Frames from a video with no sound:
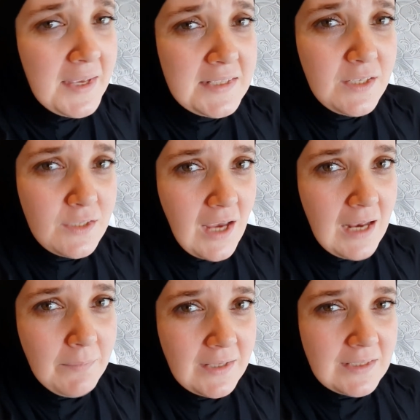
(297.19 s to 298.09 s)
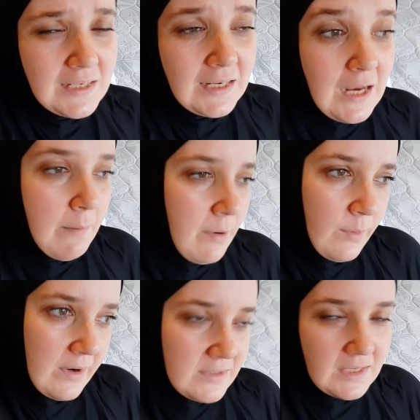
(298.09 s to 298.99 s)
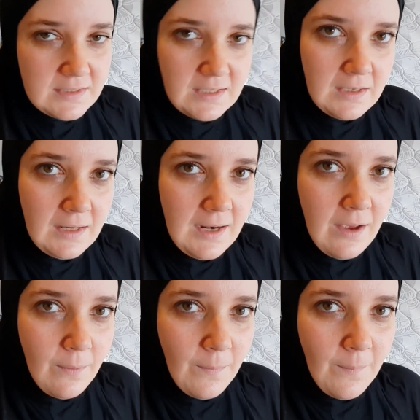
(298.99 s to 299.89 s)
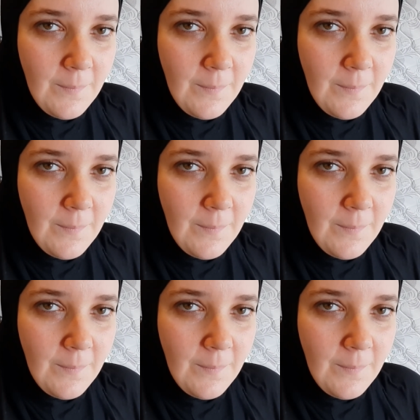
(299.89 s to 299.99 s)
they did sign my CD, but where is that CD now?